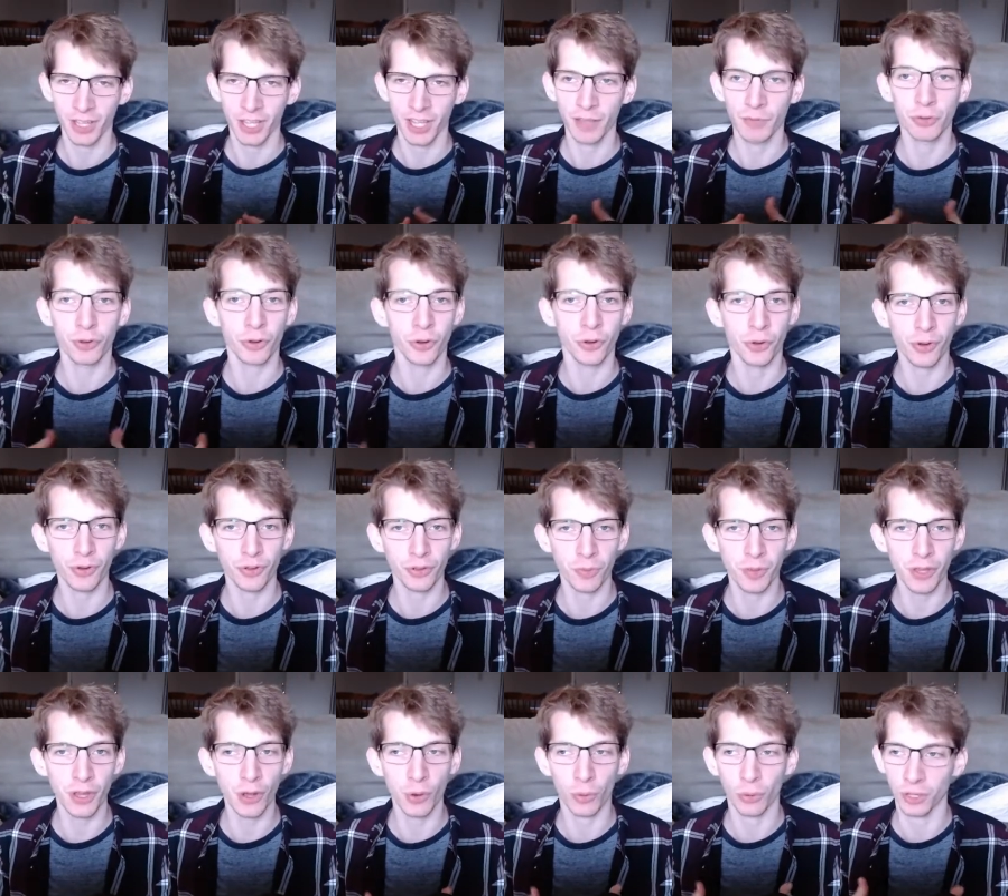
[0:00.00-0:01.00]
If you agree with
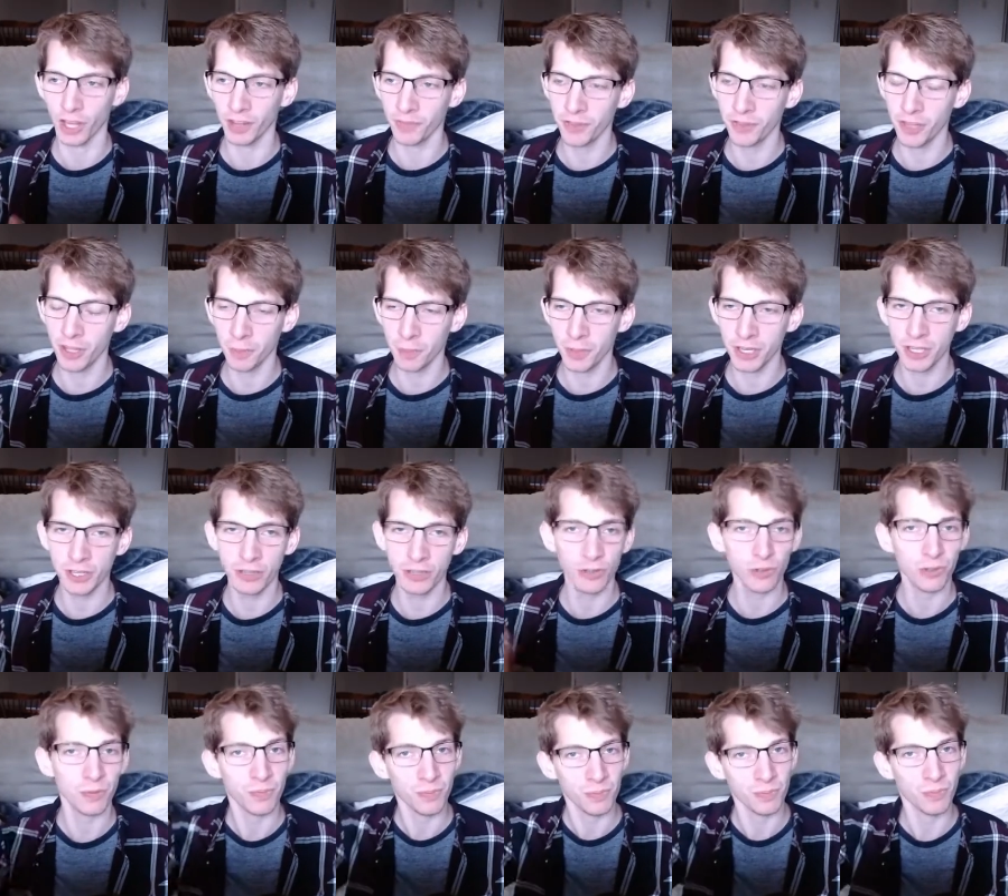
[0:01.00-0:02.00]
me or love the
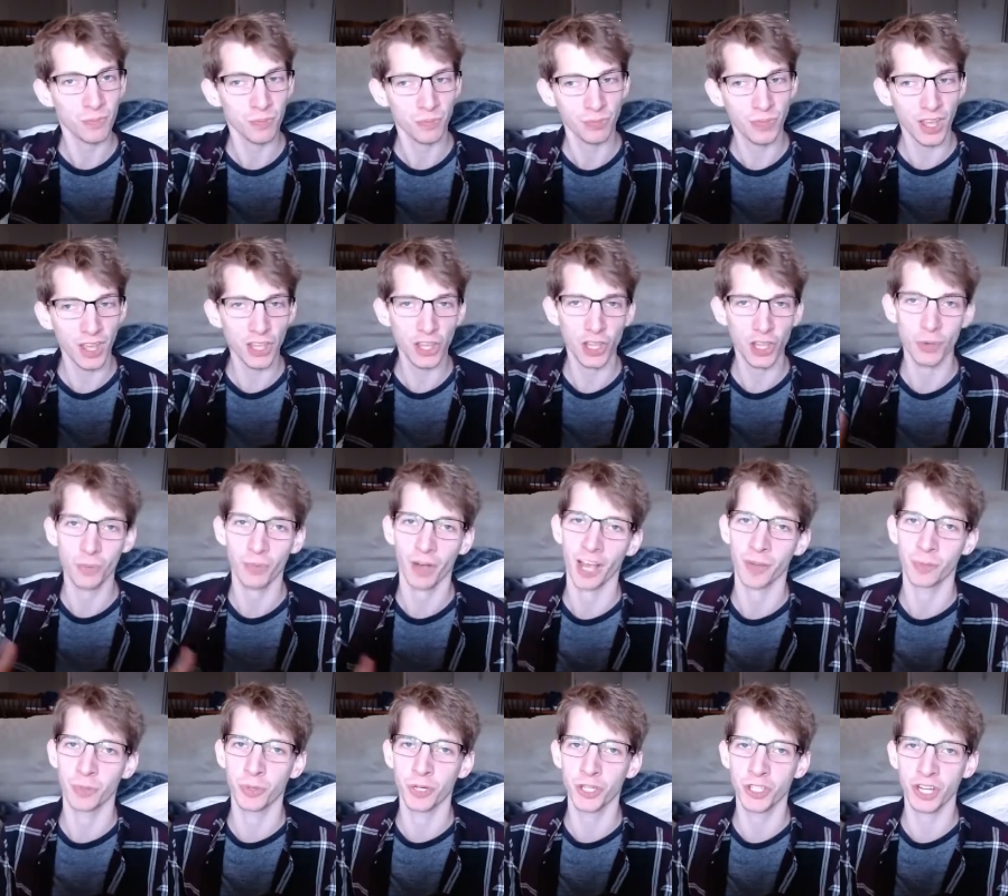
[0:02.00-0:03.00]
opinions, thank you.
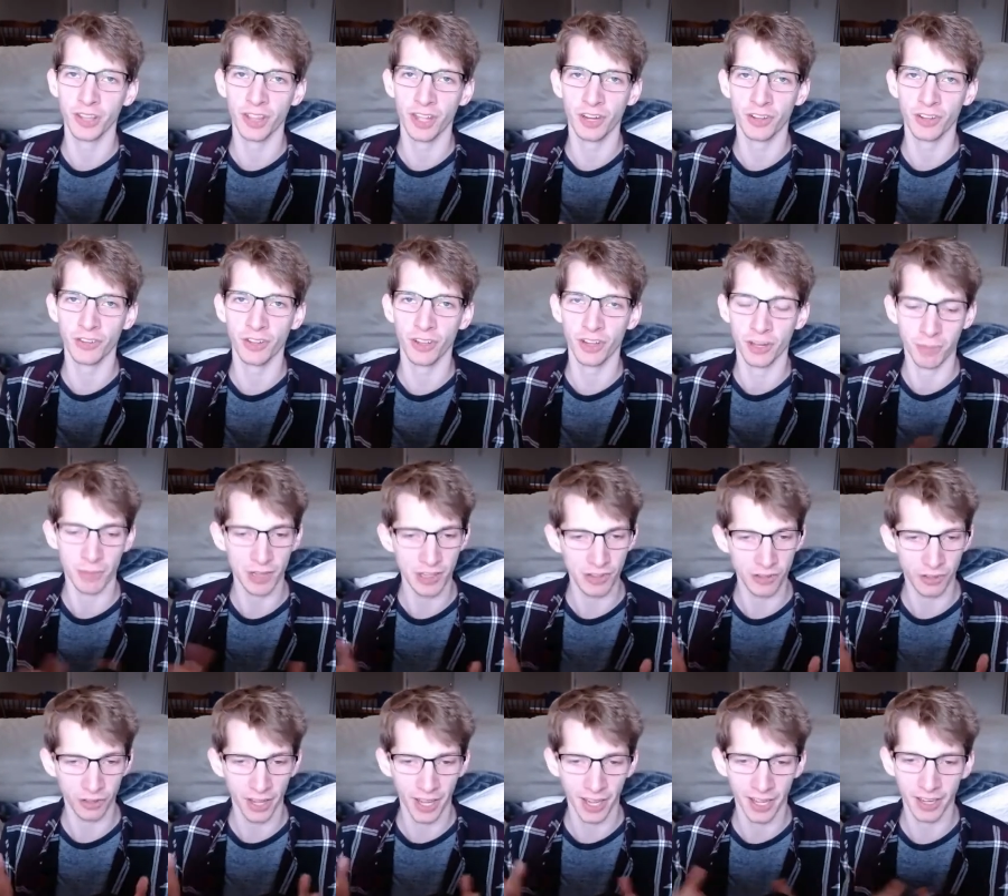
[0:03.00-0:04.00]
I appreciate that a ton. It
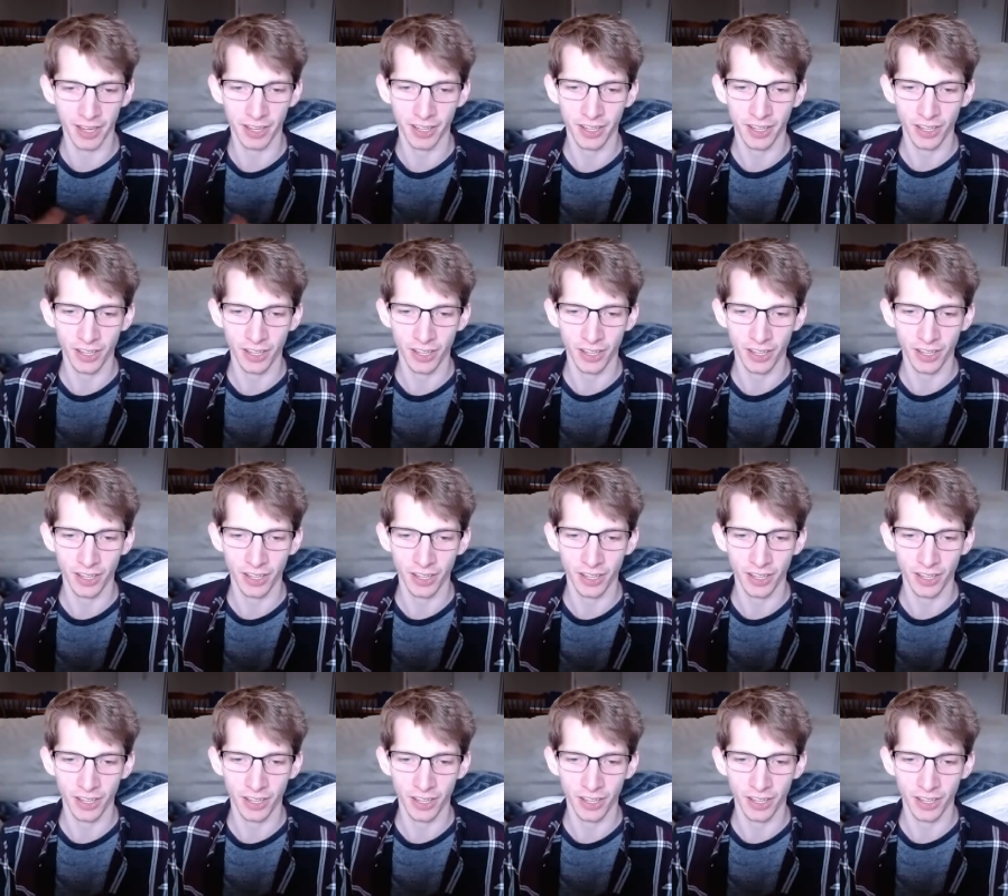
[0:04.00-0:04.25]
means a lot.